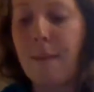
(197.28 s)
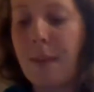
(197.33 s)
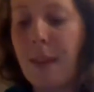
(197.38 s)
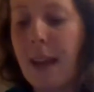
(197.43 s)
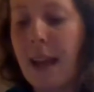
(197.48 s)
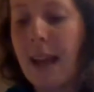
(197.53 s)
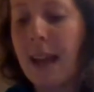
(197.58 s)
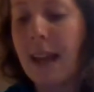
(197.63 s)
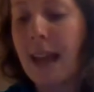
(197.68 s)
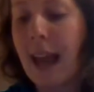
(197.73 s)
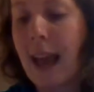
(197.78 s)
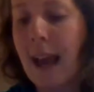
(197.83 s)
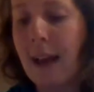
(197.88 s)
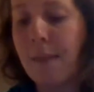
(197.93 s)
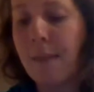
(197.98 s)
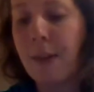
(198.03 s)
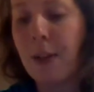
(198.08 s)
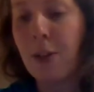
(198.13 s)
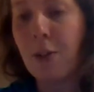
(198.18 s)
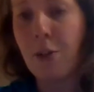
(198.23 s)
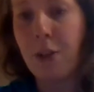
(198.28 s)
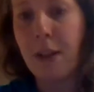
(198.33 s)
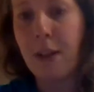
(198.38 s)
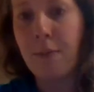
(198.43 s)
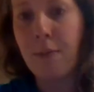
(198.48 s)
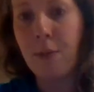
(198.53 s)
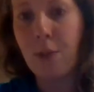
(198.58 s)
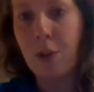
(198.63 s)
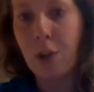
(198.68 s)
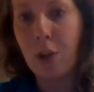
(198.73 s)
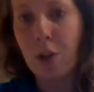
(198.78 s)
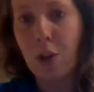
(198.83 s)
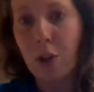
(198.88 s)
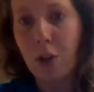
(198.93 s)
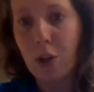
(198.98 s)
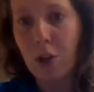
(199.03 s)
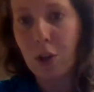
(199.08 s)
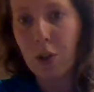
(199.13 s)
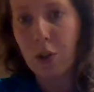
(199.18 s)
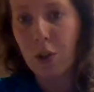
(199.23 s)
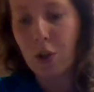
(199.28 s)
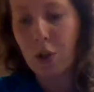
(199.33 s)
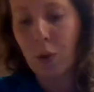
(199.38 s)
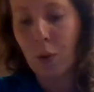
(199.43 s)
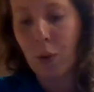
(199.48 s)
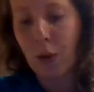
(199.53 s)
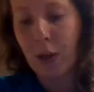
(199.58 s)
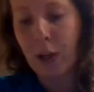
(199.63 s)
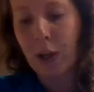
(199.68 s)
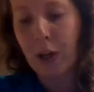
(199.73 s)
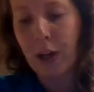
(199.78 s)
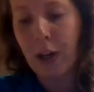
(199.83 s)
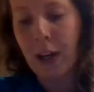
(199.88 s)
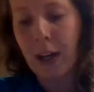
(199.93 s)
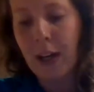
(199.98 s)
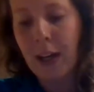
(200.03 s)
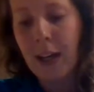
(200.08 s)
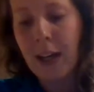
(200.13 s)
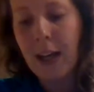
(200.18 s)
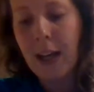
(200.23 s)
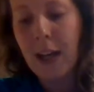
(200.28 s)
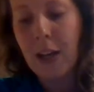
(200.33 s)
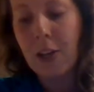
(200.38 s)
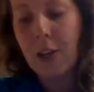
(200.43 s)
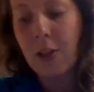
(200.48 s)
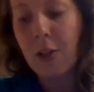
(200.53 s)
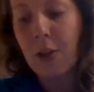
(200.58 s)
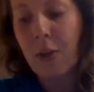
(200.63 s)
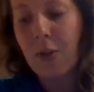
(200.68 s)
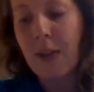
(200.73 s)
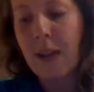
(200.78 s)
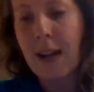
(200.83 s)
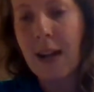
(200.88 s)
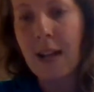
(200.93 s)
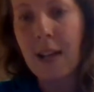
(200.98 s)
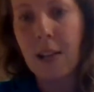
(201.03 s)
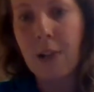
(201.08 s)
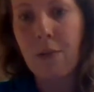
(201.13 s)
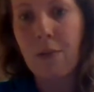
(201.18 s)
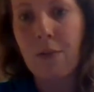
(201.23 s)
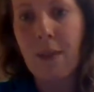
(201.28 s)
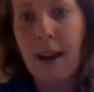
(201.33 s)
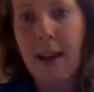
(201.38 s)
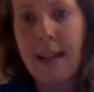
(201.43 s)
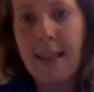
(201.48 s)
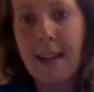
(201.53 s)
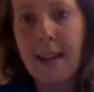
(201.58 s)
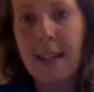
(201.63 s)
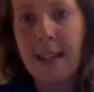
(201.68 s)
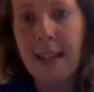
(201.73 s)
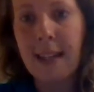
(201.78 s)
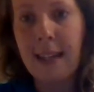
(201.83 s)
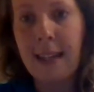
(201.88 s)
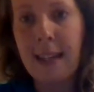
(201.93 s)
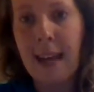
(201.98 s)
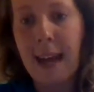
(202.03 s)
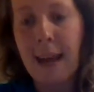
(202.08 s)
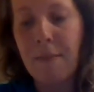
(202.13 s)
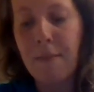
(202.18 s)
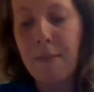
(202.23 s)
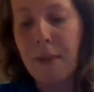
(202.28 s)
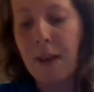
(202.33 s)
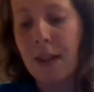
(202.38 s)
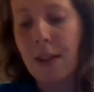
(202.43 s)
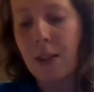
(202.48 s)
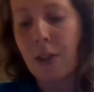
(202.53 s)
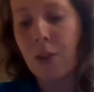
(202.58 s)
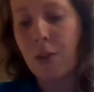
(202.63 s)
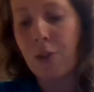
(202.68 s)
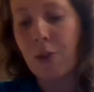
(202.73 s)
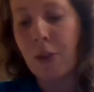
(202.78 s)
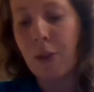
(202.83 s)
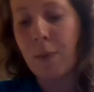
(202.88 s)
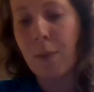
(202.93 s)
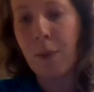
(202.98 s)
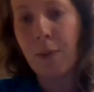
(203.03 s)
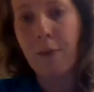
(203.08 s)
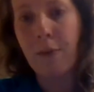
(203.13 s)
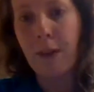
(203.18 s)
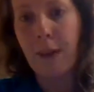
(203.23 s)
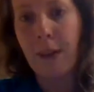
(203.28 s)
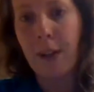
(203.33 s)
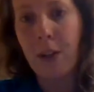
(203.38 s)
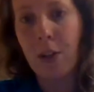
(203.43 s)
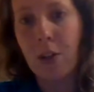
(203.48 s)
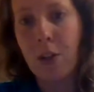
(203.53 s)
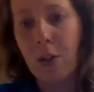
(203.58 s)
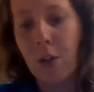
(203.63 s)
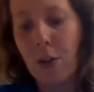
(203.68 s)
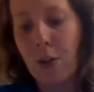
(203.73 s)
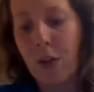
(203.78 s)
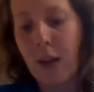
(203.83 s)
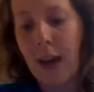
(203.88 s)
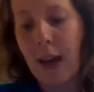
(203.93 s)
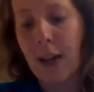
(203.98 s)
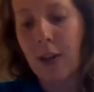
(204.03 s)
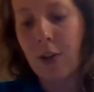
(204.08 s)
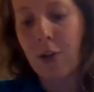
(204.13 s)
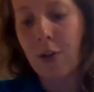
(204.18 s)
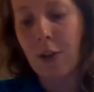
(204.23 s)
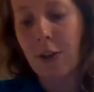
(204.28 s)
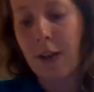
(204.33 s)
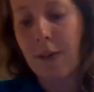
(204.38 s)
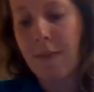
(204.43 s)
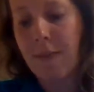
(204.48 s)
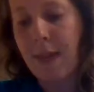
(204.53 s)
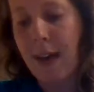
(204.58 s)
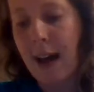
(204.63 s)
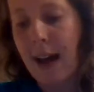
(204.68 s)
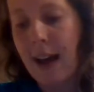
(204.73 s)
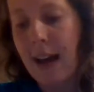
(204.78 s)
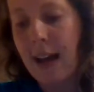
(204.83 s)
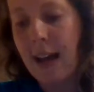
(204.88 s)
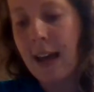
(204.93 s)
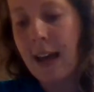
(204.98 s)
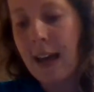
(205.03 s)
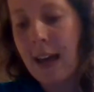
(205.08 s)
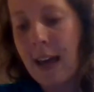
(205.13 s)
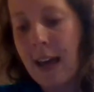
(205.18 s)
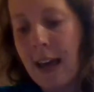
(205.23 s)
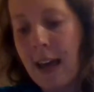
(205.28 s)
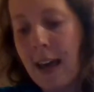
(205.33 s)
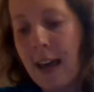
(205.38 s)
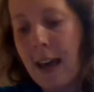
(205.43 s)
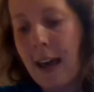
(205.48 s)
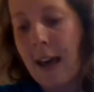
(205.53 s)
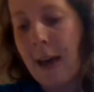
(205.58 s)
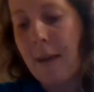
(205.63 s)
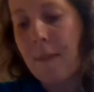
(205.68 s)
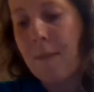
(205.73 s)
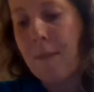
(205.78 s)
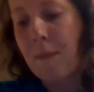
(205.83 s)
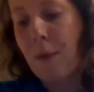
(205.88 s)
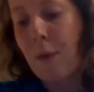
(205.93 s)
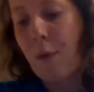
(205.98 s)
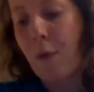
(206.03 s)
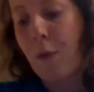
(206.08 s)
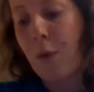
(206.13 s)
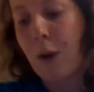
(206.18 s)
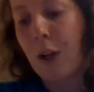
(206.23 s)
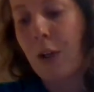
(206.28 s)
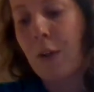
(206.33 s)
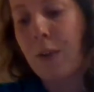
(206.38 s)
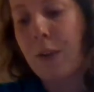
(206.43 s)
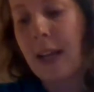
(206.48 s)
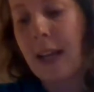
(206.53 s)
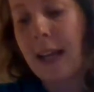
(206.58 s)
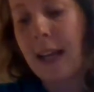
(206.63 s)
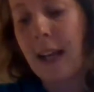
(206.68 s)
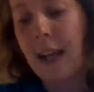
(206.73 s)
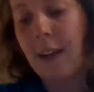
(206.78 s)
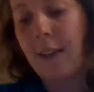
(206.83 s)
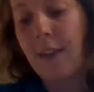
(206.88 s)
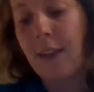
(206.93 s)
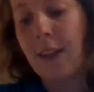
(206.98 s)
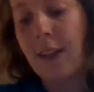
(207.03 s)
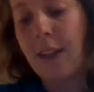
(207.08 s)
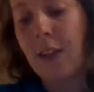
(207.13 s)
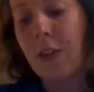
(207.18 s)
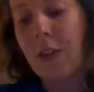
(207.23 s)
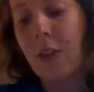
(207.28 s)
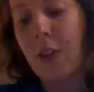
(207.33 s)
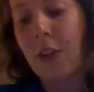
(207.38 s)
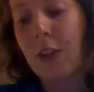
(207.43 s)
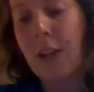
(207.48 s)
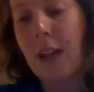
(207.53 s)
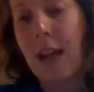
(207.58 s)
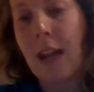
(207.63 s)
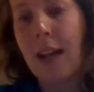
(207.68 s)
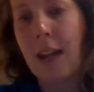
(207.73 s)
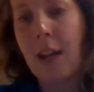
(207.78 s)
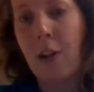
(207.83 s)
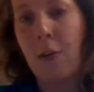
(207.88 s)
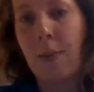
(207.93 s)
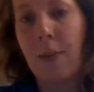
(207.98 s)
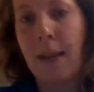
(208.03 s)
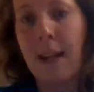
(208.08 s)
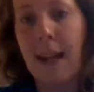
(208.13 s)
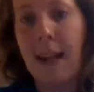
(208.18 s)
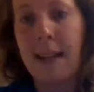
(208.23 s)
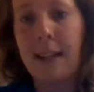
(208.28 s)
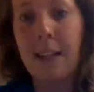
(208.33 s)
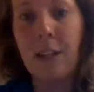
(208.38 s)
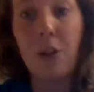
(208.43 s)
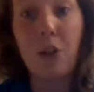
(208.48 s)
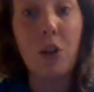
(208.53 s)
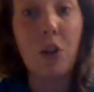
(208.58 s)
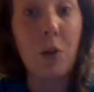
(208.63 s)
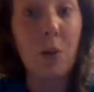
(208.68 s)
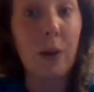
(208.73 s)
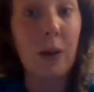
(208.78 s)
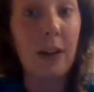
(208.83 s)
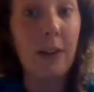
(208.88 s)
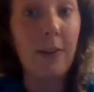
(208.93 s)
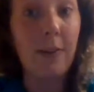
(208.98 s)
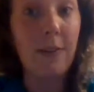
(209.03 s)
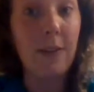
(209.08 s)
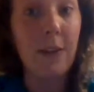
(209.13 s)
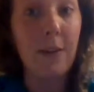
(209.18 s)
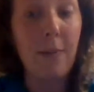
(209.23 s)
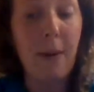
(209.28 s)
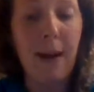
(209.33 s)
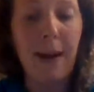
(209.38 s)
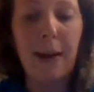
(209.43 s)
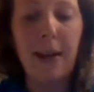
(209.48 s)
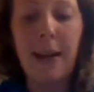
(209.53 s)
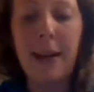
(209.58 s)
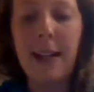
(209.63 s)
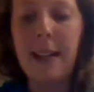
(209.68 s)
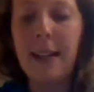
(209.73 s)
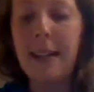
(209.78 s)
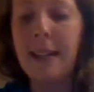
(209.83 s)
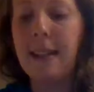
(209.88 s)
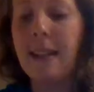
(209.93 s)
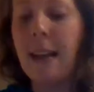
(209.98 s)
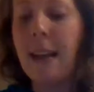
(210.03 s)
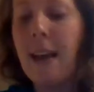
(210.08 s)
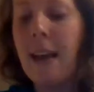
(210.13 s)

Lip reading: It can be trimmed shorter so that it's right there at the clamp. That's usually preferred, so you can trim that before you take care of the scissors, and it'll be nice and short for the parents.